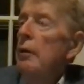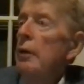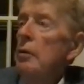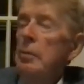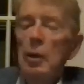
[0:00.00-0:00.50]

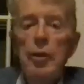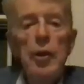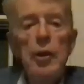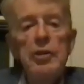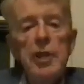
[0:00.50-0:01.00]
think there were about
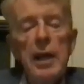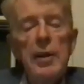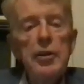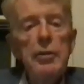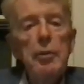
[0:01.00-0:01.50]
30
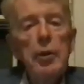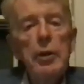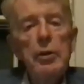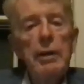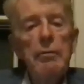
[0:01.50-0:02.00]
scientists
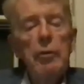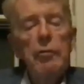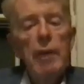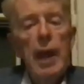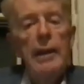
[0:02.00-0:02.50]
appointed to that
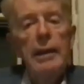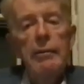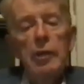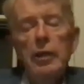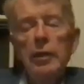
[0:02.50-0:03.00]
with
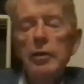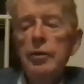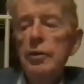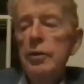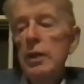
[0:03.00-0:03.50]
high-level
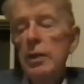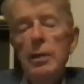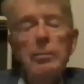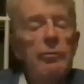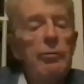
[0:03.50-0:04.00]
clearances, did a
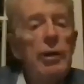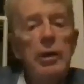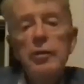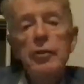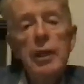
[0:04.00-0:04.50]
number of
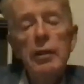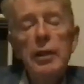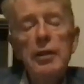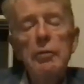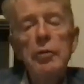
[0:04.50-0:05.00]
very interesting
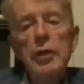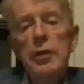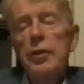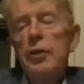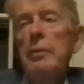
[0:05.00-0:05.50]
things. It was
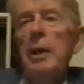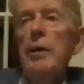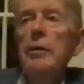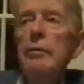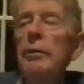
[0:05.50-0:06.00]
not just a
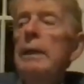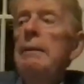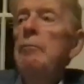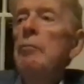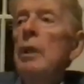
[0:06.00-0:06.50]
matter of
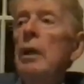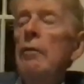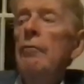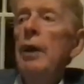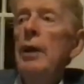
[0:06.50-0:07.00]

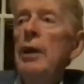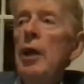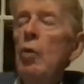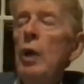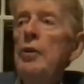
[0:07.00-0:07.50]
finding
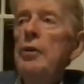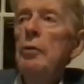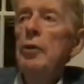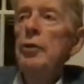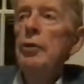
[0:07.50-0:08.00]
out ways in
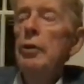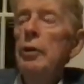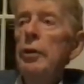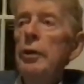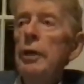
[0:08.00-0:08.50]
which you
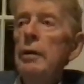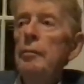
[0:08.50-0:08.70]
could